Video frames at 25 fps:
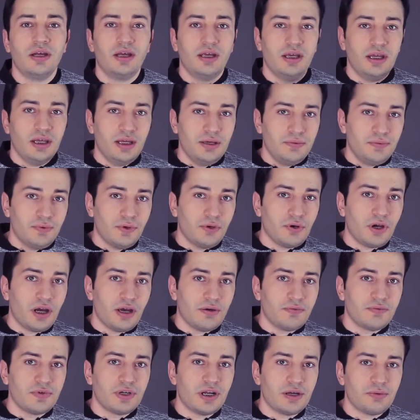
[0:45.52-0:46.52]
If you
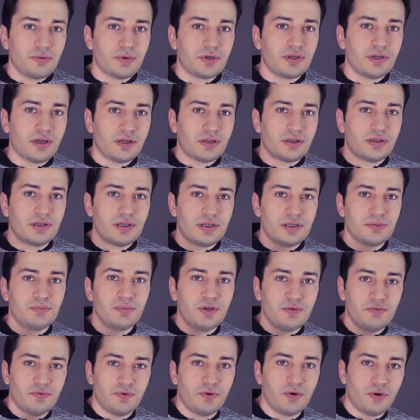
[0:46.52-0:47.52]
have never done this
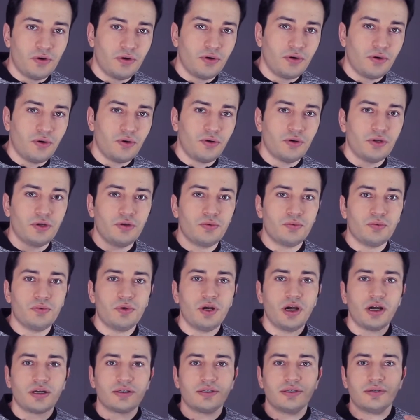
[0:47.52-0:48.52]
before, or you've
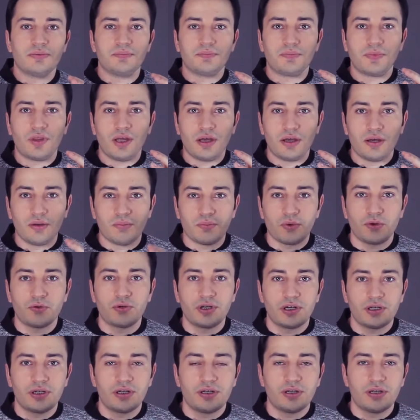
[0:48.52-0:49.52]
got
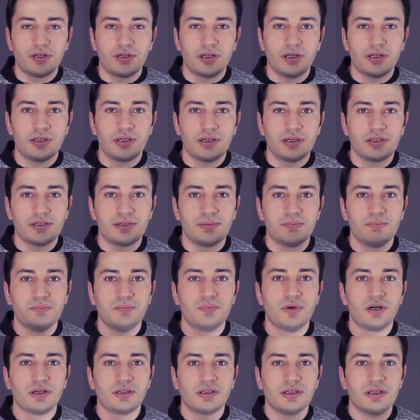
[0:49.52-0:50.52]
product analytics,
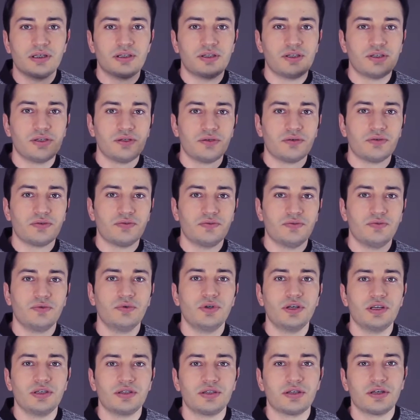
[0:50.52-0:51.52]
but it's not
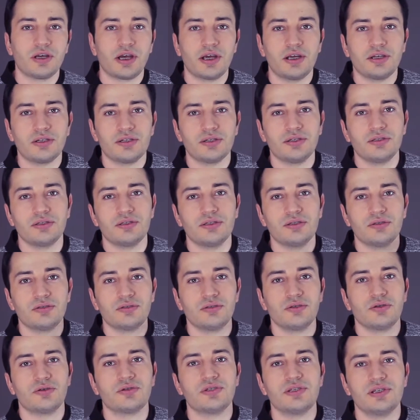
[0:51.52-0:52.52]
fully integrated
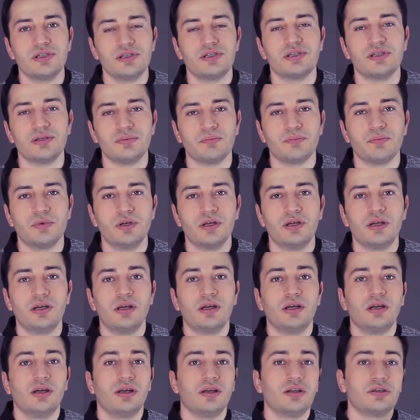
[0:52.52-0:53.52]
into your system,
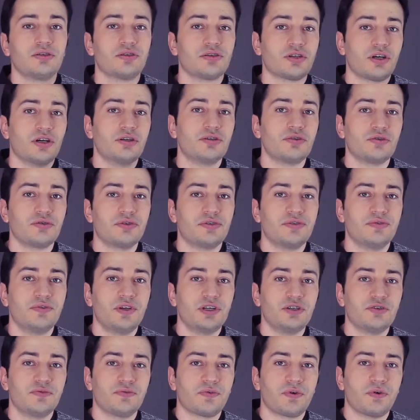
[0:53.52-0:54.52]
try to
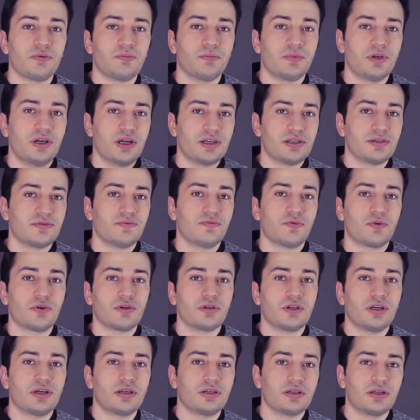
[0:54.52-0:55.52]
switch from
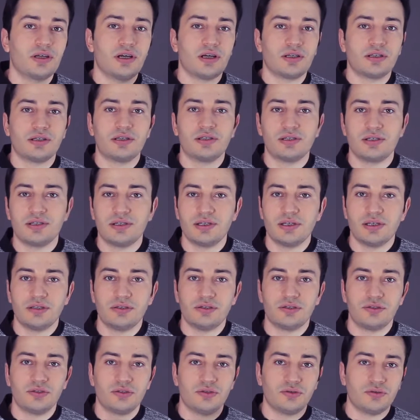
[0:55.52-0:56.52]
guesswork and gut
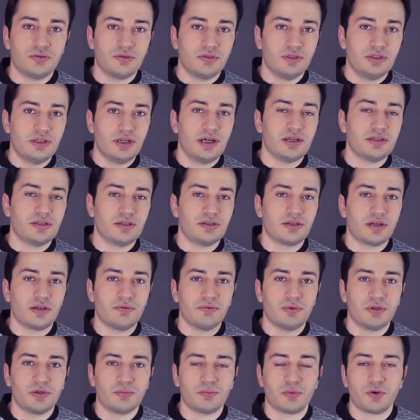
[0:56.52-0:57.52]
instinct to a
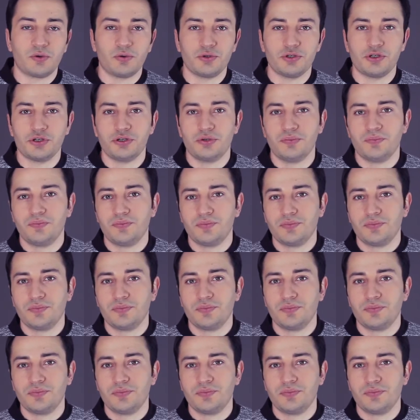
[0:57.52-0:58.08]
data-driven approach.